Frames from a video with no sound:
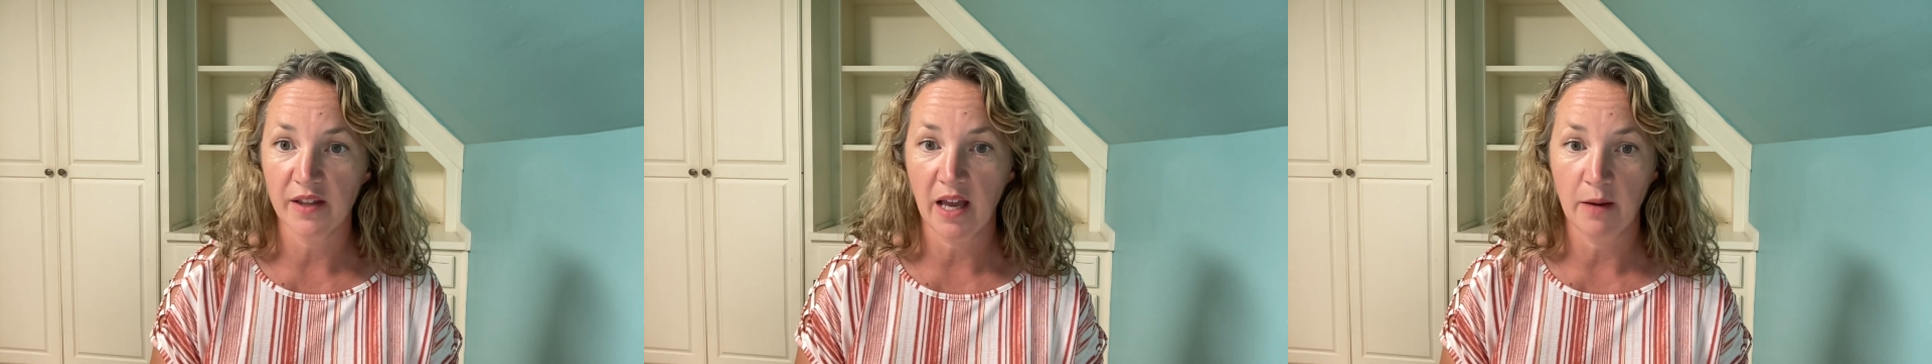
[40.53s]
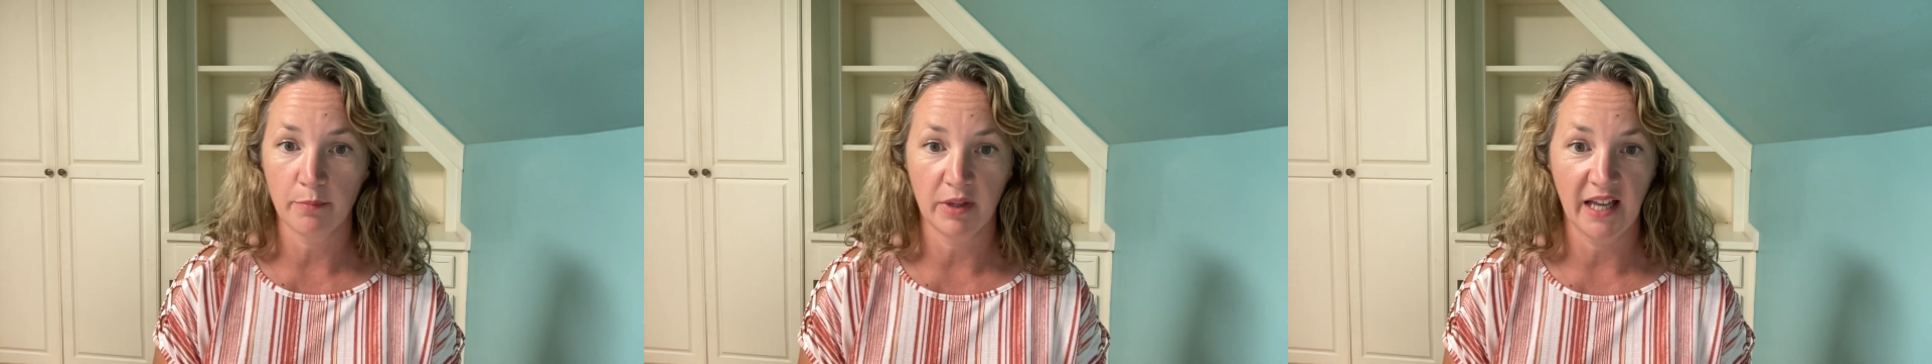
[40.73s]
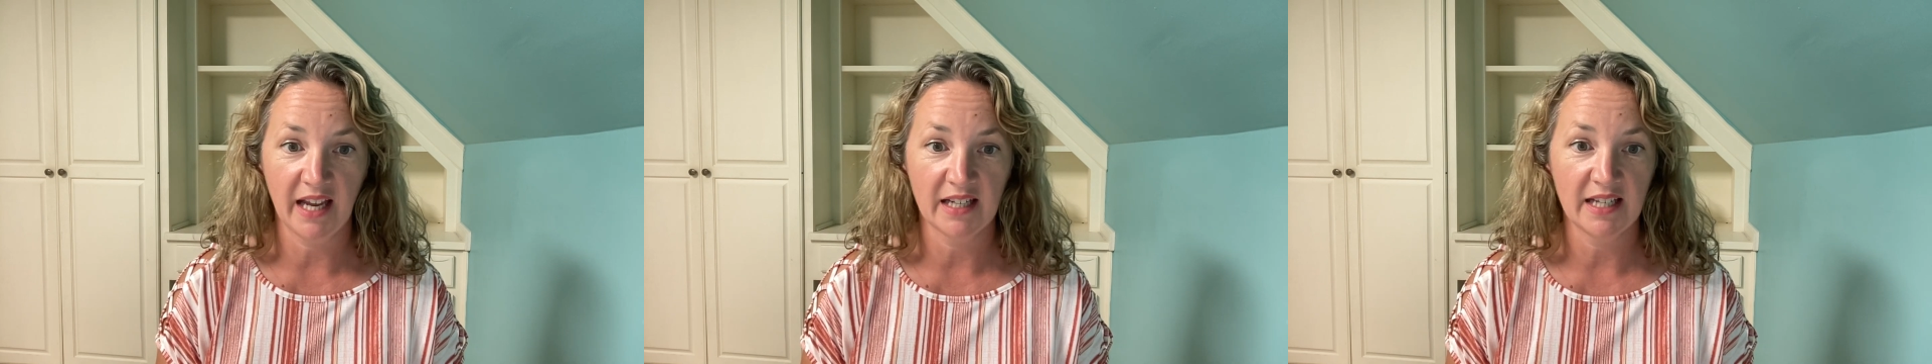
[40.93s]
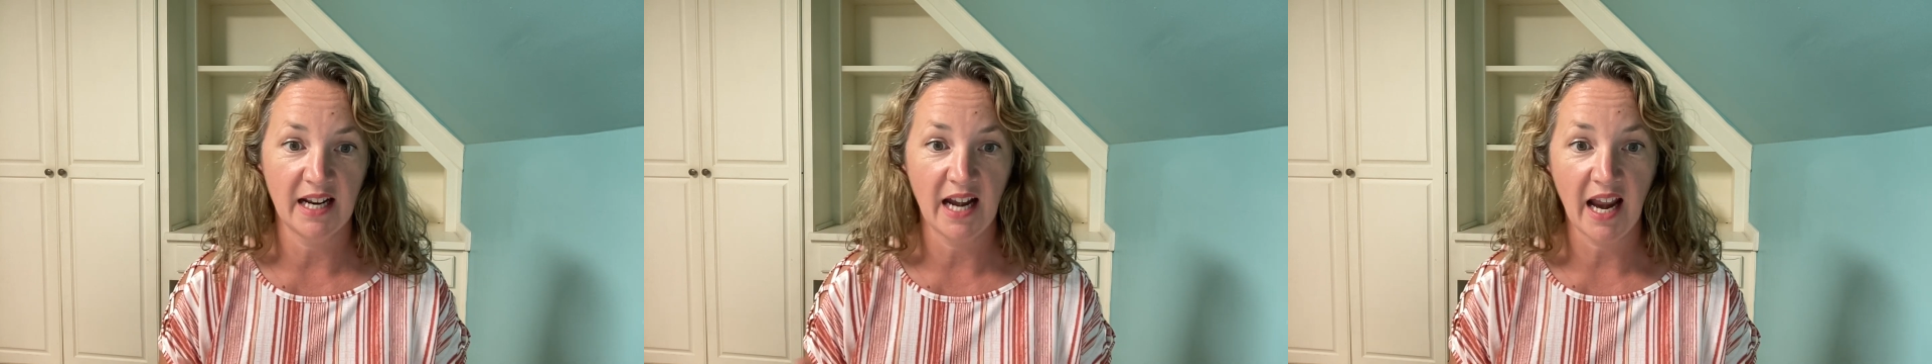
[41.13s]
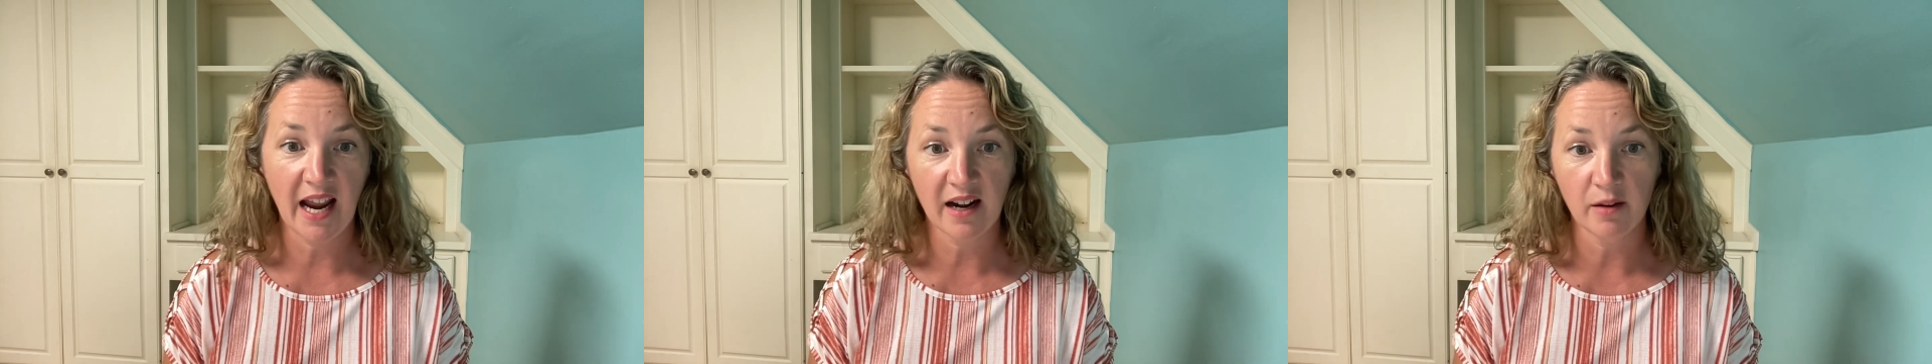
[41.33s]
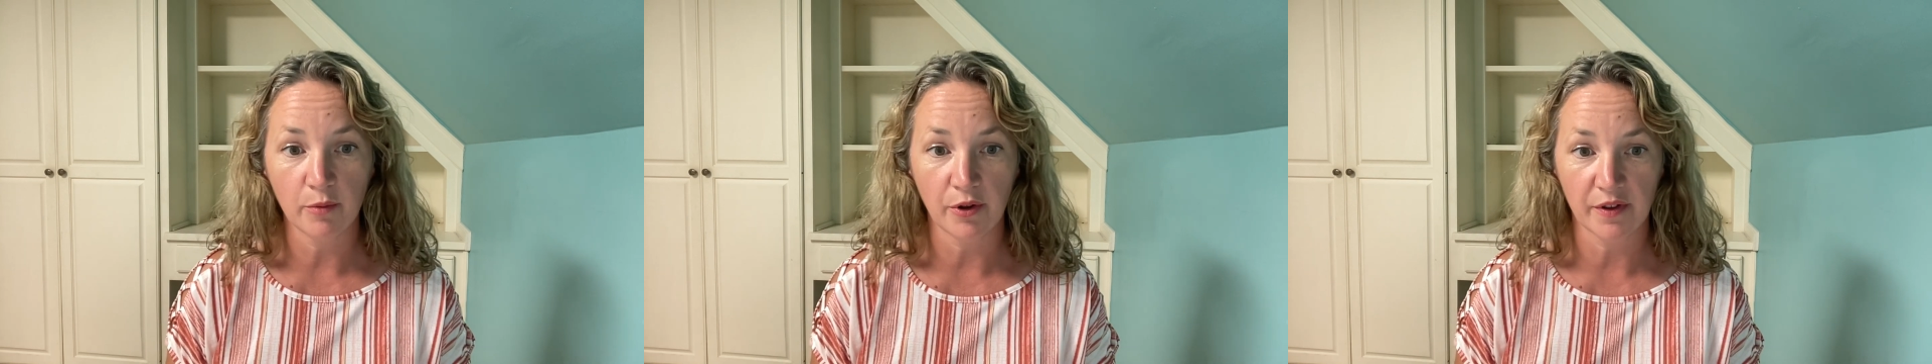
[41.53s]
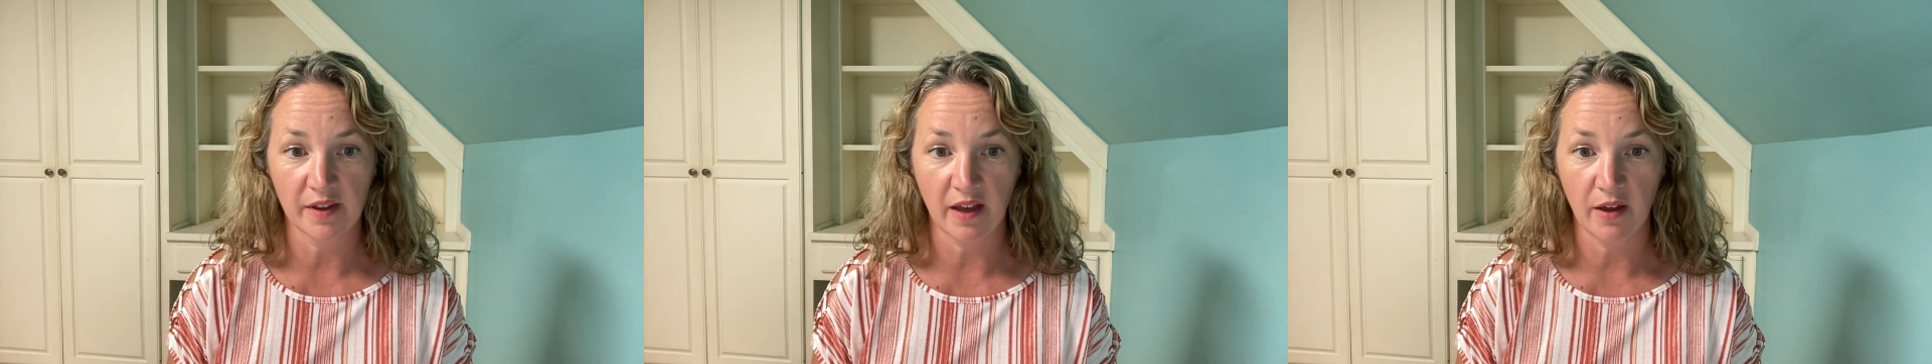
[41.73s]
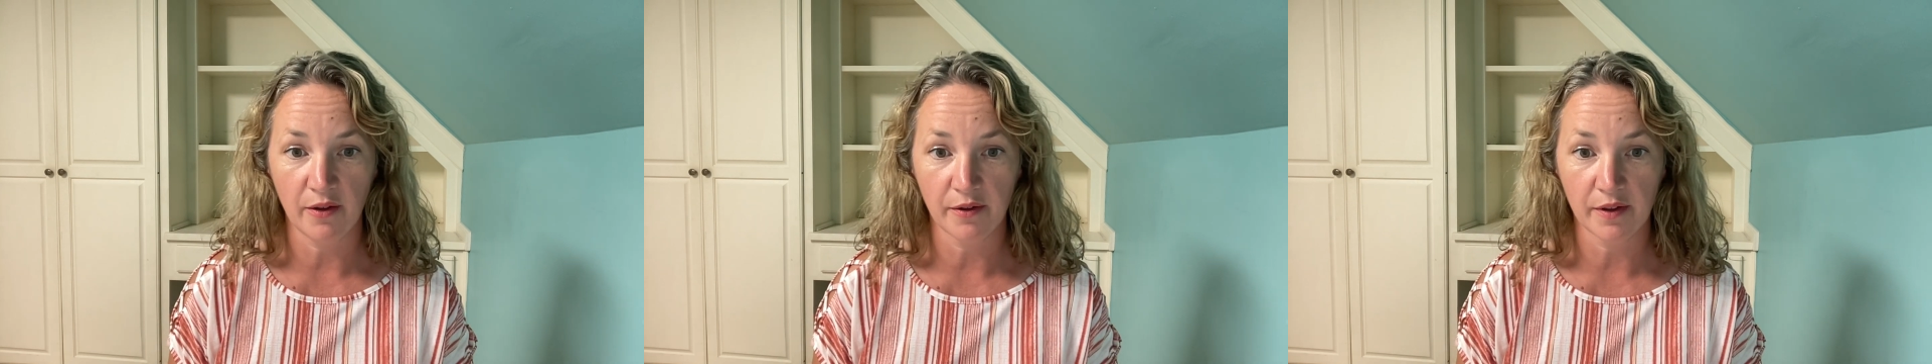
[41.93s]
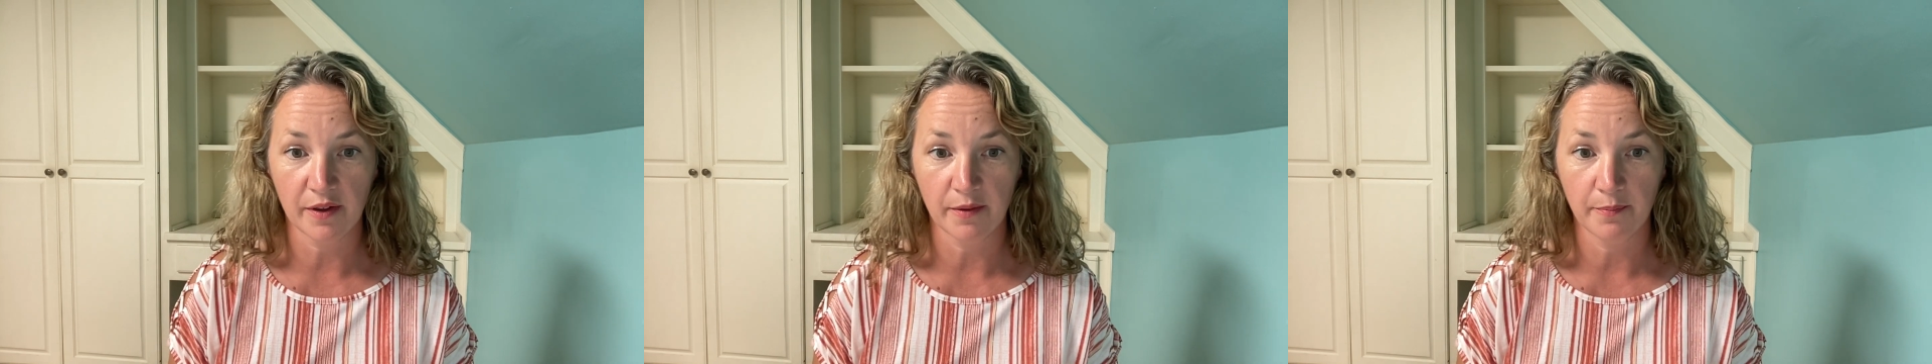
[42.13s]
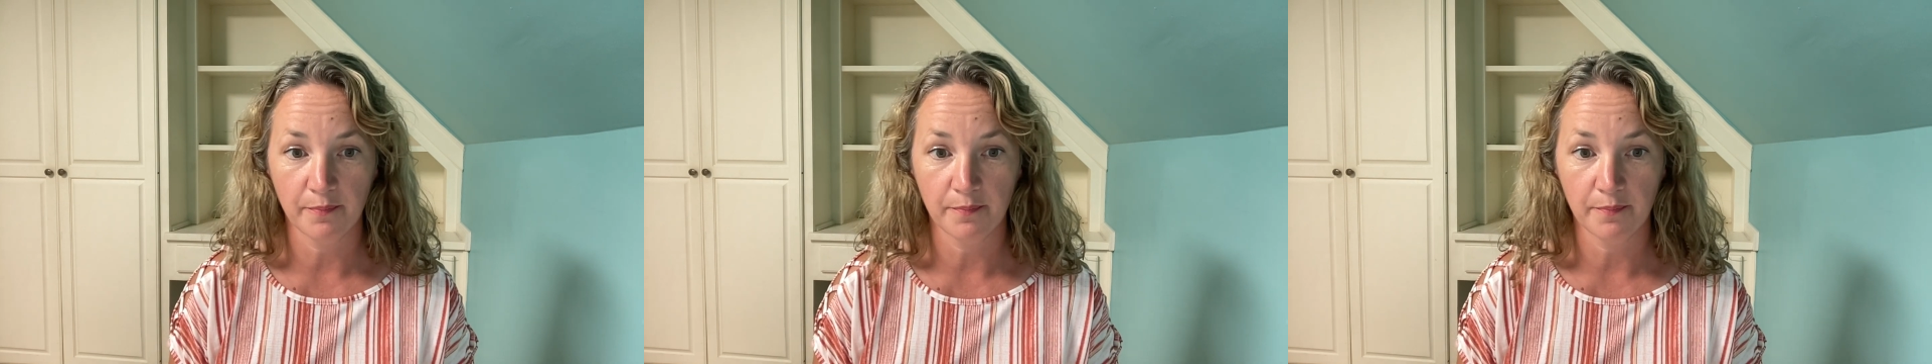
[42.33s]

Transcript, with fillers: and plant and animal cells.